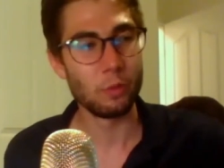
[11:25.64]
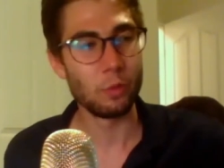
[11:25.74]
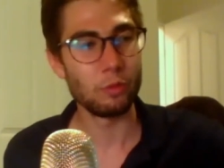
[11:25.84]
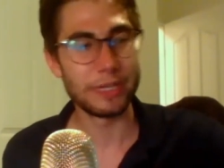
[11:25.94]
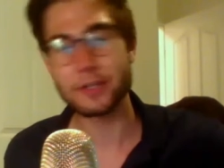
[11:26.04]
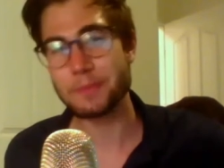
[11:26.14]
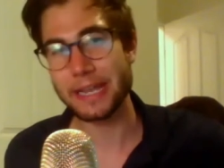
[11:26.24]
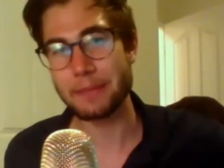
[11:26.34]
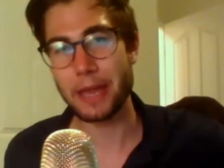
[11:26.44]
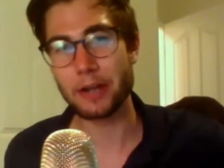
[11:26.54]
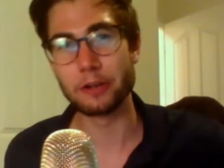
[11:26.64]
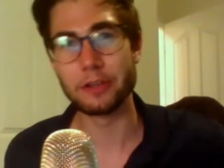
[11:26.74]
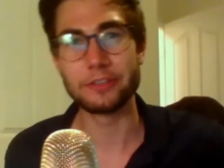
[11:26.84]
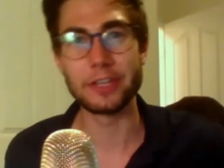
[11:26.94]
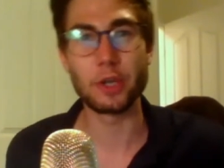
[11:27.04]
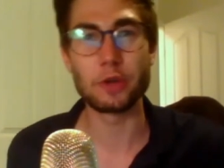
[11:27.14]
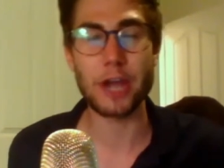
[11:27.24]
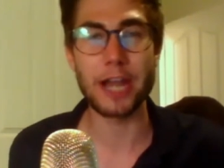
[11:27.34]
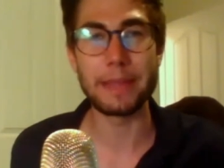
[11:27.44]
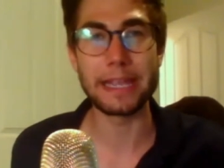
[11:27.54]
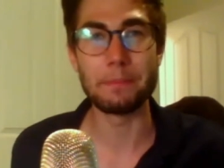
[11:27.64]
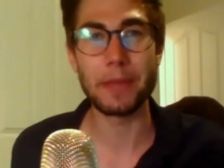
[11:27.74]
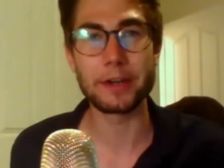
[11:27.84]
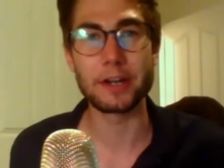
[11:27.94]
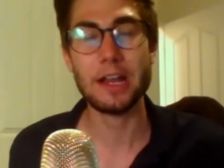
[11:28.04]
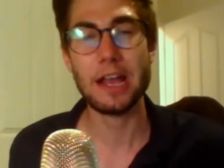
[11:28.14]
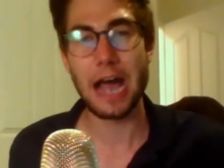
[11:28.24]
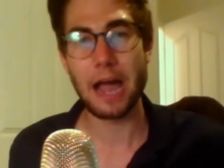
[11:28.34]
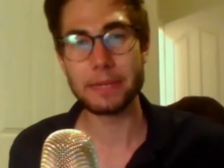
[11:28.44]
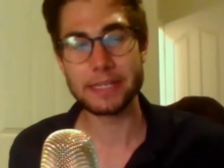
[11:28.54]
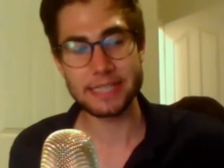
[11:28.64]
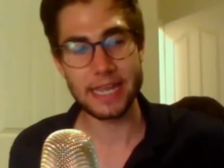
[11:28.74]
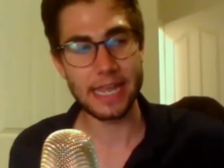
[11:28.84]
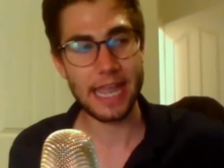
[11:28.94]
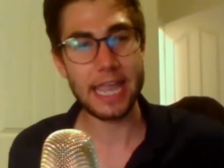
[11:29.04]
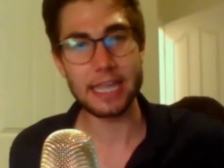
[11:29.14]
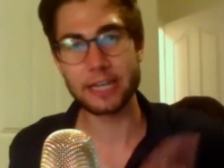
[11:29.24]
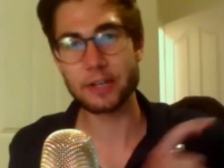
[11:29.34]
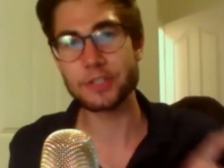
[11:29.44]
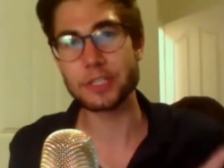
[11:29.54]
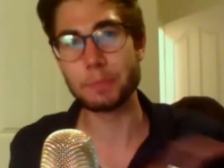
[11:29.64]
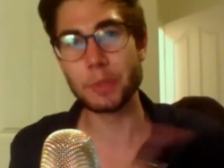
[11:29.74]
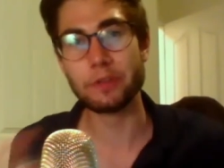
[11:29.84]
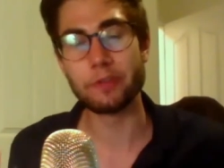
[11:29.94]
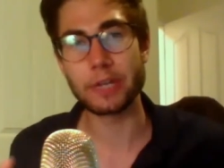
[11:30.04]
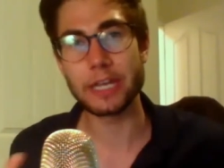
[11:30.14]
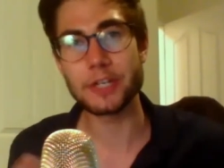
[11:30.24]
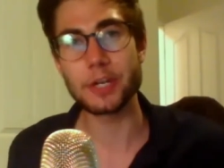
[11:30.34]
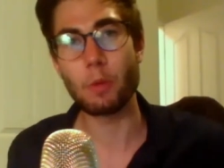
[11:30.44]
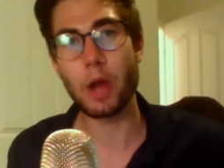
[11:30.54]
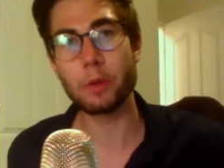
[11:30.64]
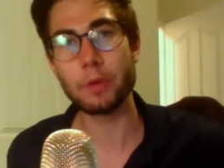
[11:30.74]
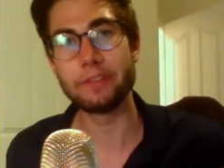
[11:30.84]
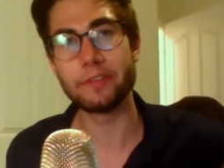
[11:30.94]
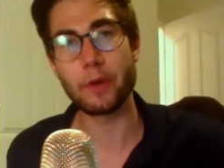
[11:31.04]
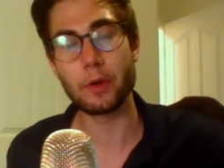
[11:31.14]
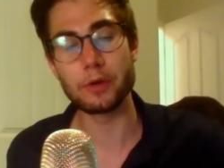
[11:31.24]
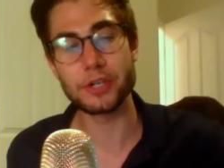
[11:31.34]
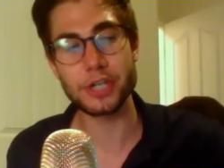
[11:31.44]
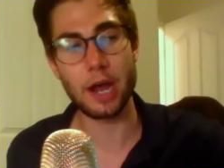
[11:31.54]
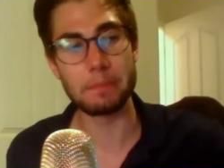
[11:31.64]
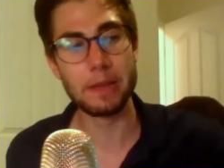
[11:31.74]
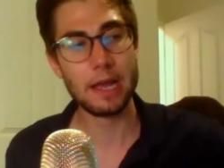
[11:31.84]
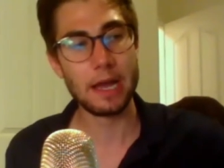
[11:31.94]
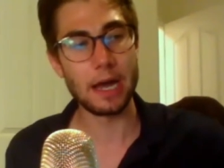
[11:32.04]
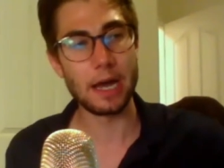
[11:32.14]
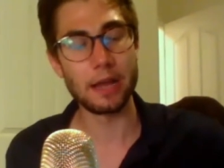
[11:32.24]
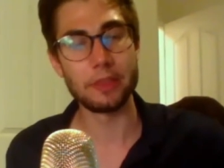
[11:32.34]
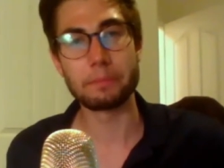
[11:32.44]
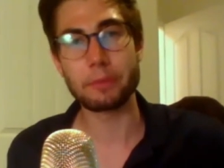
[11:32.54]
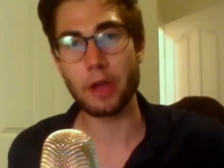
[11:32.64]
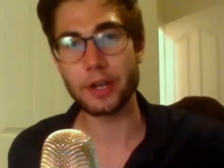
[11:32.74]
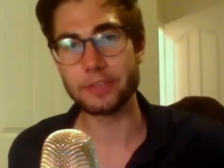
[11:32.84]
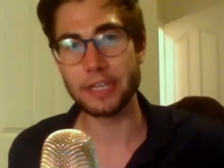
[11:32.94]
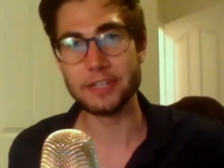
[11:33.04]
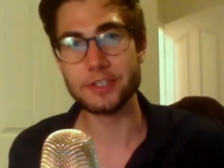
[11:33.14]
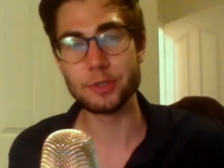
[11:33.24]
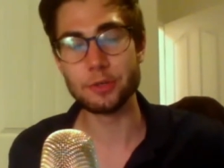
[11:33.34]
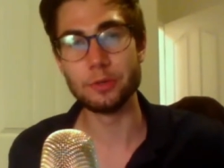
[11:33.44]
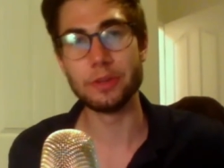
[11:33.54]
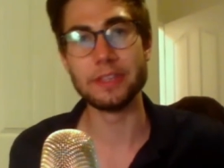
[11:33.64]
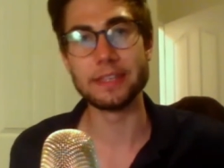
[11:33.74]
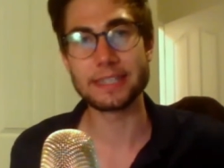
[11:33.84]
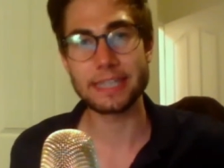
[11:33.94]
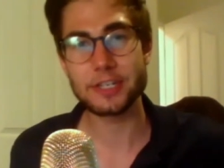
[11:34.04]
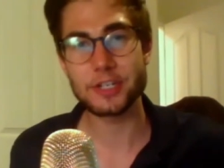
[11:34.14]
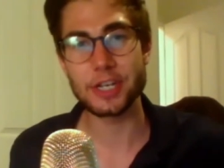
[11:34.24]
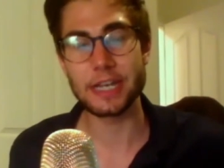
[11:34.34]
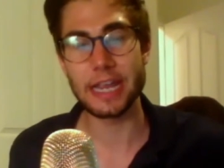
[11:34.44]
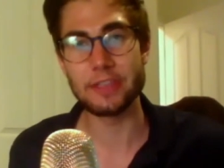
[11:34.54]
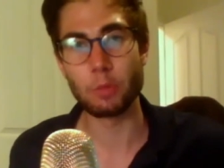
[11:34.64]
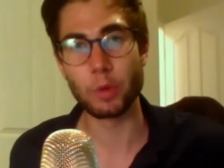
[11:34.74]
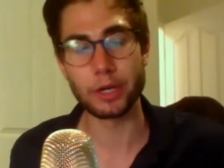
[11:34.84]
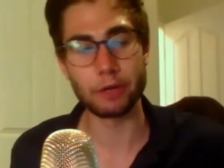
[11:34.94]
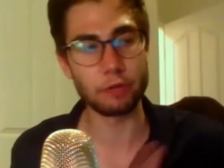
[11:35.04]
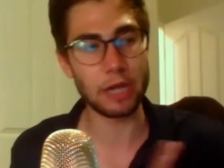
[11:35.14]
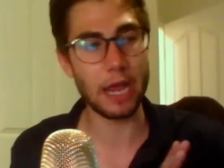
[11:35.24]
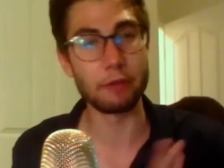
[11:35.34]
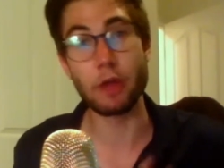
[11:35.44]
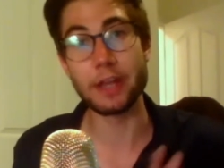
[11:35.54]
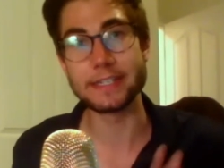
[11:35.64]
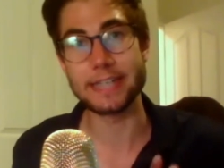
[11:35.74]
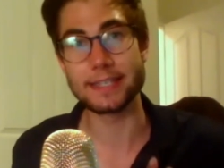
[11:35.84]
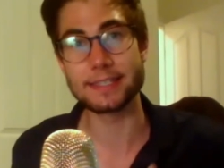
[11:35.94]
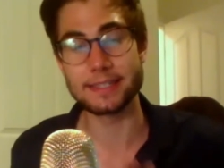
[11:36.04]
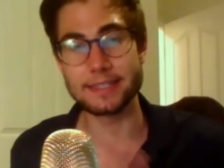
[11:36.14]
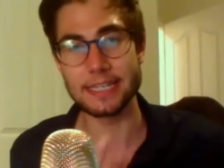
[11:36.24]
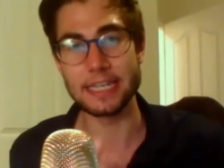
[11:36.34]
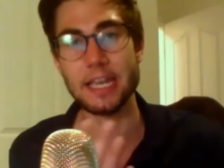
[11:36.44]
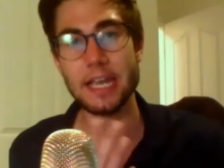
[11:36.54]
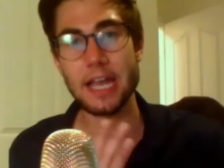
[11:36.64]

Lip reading: here's my competitor listing, go try to make it better, I'm going to say, hey, here's this beautiful kitchen. Why don't we Photoshop the product into this kitchen, and then we're going to kind of run a test to see,